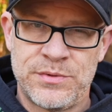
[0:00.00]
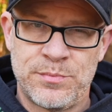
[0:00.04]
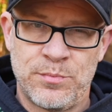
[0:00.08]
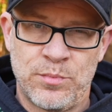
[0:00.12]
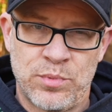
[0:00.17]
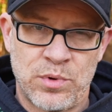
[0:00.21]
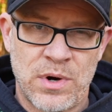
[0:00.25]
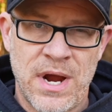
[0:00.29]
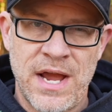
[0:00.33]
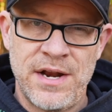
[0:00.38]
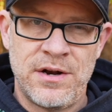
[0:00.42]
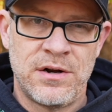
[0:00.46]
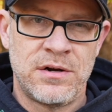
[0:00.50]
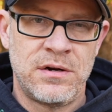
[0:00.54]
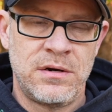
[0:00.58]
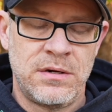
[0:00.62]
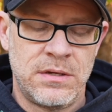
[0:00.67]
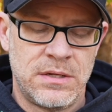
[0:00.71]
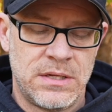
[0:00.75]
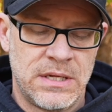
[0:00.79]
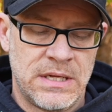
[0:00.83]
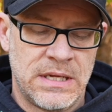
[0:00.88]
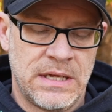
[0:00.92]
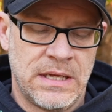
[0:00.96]
brighter.
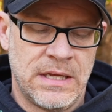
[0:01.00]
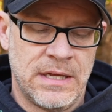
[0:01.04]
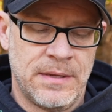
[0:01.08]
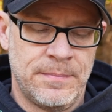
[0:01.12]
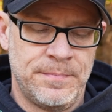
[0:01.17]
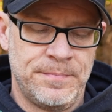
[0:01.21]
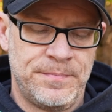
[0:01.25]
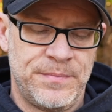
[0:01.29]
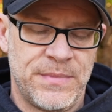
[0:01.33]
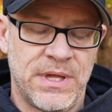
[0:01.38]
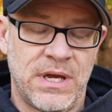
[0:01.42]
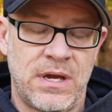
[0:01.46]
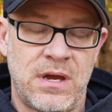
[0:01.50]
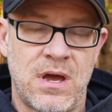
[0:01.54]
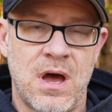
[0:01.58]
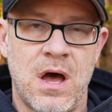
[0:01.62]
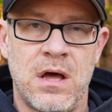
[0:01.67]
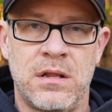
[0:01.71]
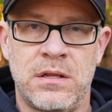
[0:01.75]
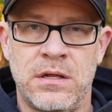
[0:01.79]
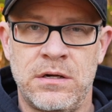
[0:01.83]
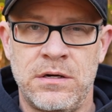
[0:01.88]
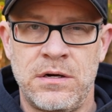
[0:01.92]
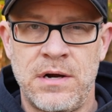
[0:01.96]
The
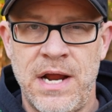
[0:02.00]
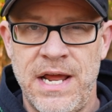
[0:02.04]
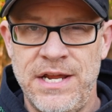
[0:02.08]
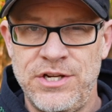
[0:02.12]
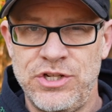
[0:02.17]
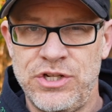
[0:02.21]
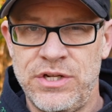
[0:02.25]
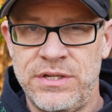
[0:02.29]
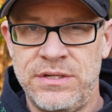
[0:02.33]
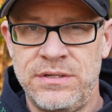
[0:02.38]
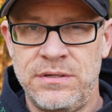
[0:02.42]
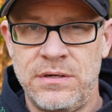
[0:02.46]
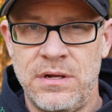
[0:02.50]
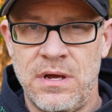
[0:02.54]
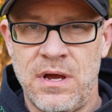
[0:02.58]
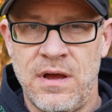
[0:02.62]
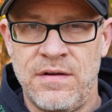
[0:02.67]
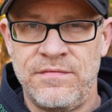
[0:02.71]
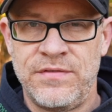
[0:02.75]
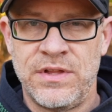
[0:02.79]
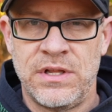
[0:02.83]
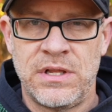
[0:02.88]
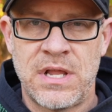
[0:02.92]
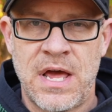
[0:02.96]
coloration
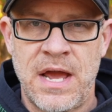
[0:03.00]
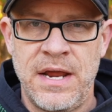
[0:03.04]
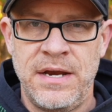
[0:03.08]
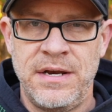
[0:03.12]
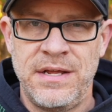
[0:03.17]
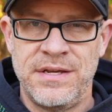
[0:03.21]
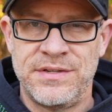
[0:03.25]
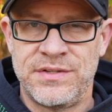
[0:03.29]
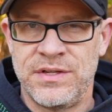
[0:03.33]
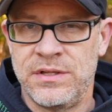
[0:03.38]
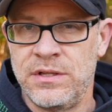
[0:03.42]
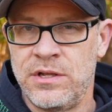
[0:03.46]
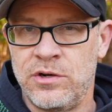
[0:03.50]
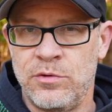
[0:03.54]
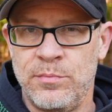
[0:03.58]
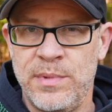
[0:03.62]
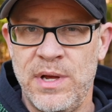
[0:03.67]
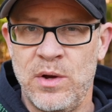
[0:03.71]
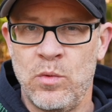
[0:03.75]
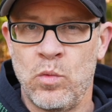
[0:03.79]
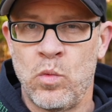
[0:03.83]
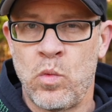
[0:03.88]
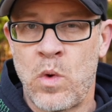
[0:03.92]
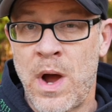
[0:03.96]
of the light is a little
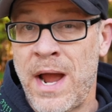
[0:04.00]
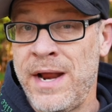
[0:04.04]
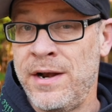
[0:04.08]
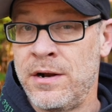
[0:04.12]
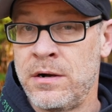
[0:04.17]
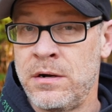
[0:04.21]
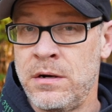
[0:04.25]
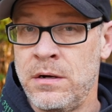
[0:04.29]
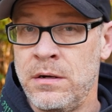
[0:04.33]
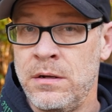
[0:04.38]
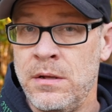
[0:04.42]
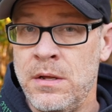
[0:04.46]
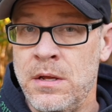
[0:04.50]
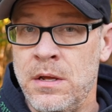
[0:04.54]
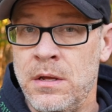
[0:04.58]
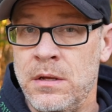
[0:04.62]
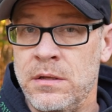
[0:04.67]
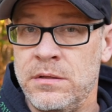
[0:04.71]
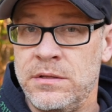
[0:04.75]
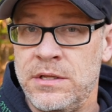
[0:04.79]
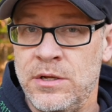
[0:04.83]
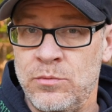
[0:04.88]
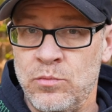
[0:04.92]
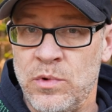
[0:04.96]
bit whiter
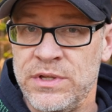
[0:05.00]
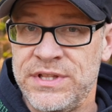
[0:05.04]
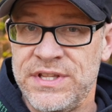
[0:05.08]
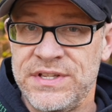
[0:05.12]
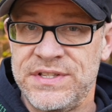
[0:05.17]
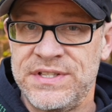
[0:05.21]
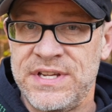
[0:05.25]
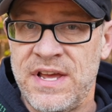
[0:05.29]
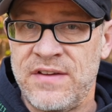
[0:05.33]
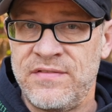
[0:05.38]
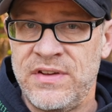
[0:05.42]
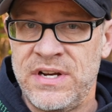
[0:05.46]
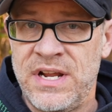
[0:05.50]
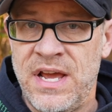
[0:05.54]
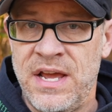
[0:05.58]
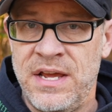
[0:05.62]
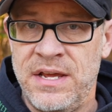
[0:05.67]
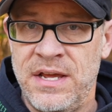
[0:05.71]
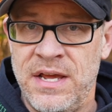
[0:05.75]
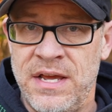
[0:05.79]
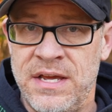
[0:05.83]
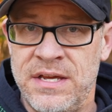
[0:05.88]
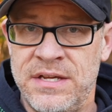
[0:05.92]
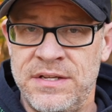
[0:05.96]
than what the
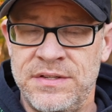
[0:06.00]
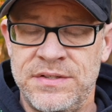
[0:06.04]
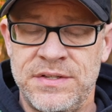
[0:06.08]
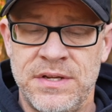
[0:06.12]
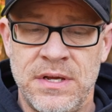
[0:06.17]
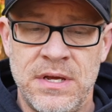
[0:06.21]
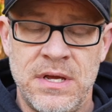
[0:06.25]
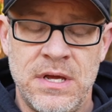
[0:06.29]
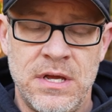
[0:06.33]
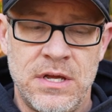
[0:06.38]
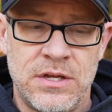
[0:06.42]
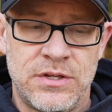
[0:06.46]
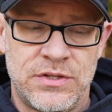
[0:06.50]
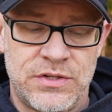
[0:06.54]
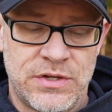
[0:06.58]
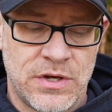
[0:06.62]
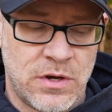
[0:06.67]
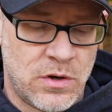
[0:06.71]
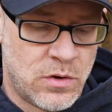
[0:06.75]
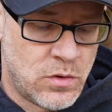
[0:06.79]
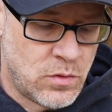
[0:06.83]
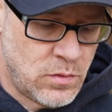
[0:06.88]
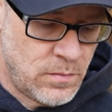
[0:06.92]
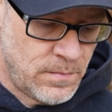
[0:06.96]
7A is.
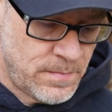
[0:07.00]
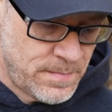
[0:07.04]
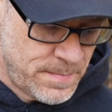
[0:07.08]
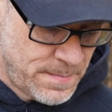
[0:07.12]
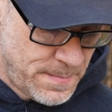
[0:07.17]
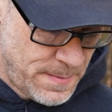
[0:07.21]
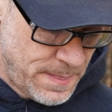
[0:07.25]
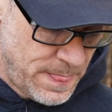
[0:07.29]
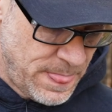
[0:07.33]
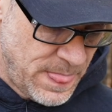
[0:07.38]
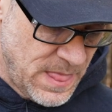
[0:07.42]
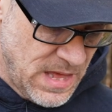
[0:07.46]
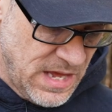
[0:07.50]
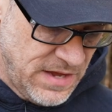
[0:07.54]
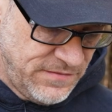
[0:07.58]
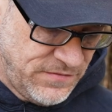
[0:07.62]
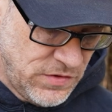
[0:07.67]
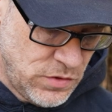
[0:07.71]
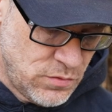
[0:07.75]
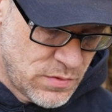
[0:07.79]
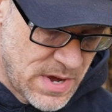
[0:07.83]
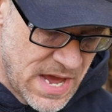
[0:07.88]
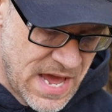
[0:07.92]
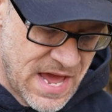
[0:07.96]
So if
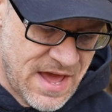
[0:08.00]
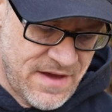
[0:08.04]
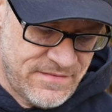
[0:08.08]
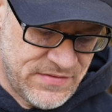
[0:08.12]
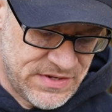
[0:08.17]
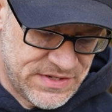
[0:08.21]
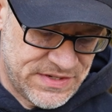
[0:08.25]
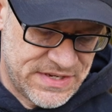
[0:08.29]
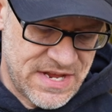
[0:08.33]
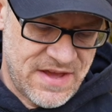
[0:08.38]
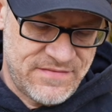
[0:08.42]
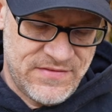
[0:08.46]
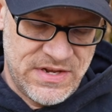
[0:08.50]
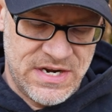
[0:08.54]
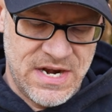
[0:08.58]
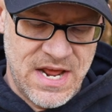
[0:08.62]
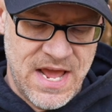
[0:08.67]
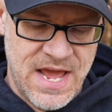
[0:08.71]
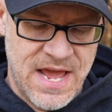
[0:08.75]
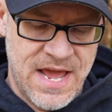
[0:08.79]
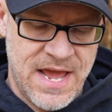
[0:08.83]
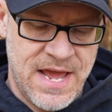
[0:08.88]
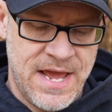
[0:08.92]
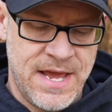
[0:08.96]
you have a
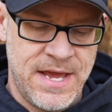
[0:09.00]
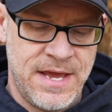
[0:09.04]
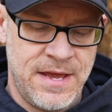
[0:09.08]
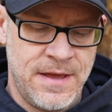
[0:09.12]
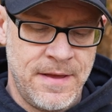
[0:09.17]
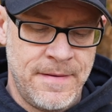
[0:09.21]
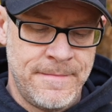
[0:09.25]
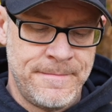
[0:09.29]
7A,